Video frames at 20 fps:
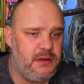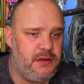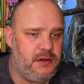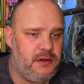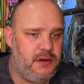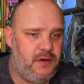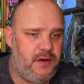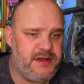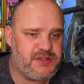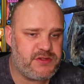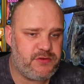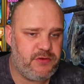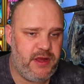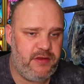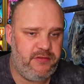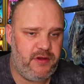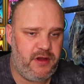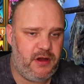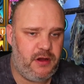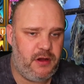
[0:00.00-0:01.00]

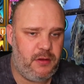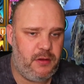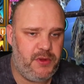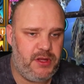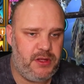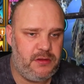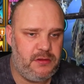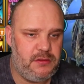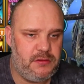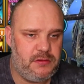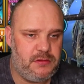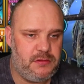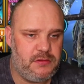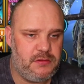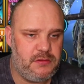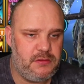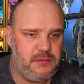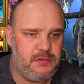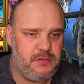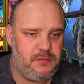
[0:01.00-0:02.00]
Icegrave Armour
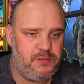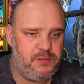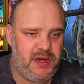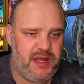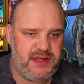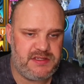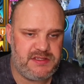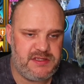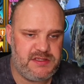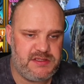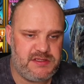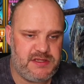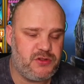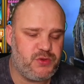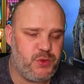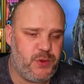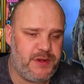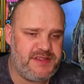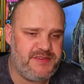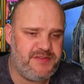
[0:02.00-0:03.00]
places a
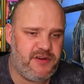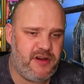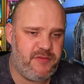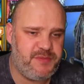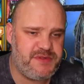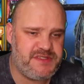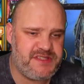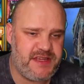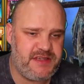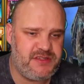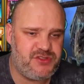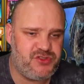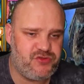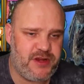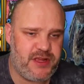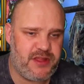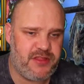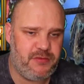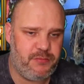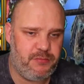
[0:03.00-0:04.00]
25%
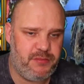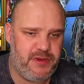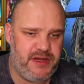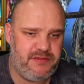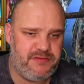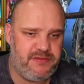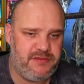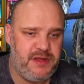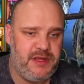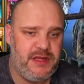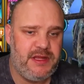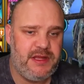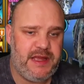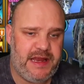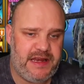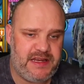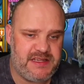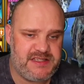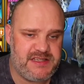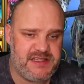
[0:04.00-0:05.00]
strengthen buff
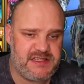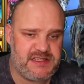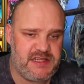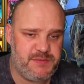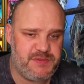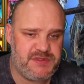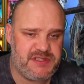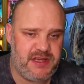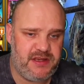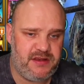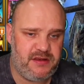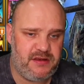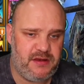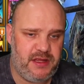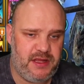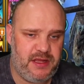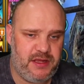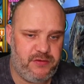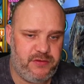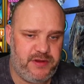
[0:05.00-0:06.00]
and a 60%
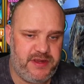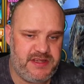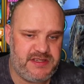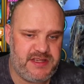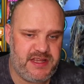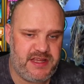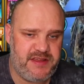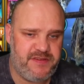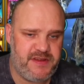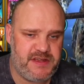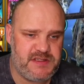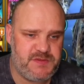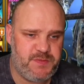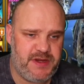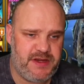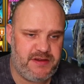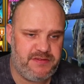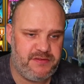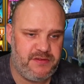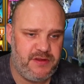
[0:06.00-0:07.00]
increased defense
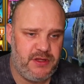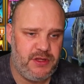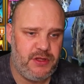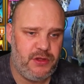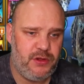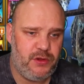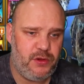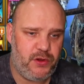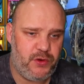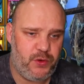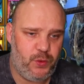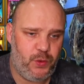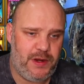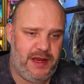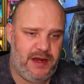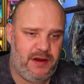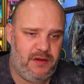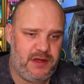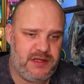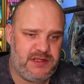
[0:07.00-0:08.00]
buff on all
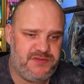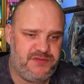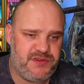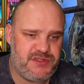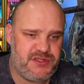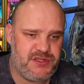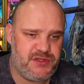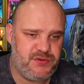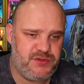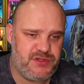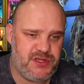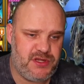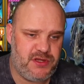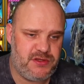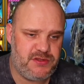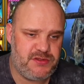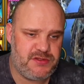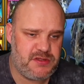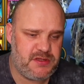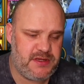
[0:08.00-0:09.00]
allies for 2
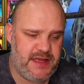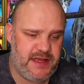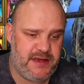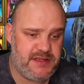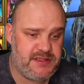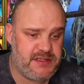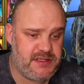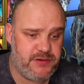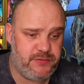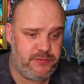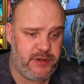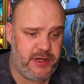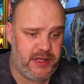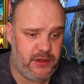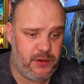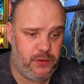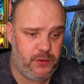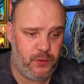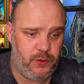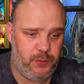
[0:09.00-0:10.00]
turns. Now this is a really
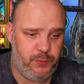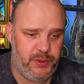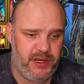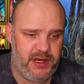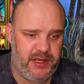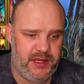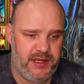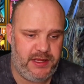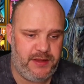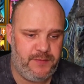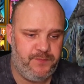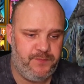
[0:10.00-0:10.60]
cool ability.